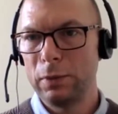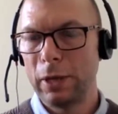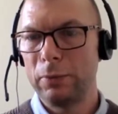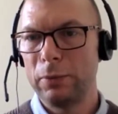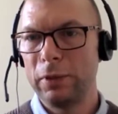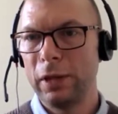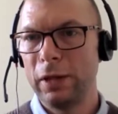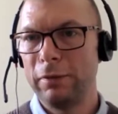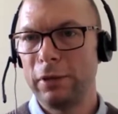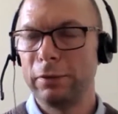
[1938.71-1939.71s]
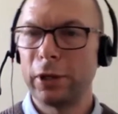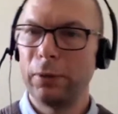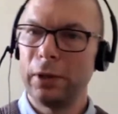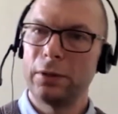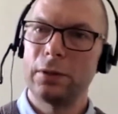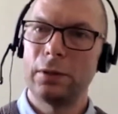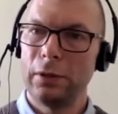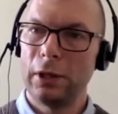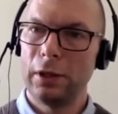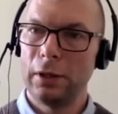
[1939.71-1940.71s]
that would then involve going
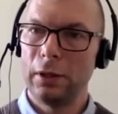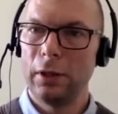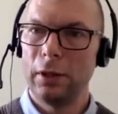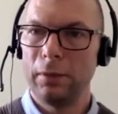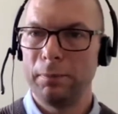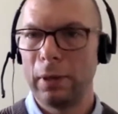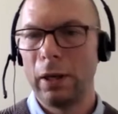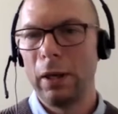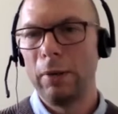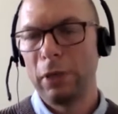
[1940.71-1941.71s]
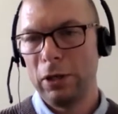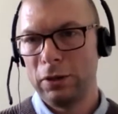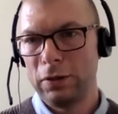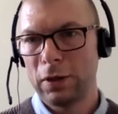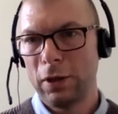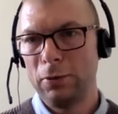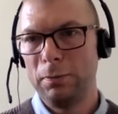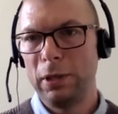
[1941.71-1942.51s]
to the patient's home.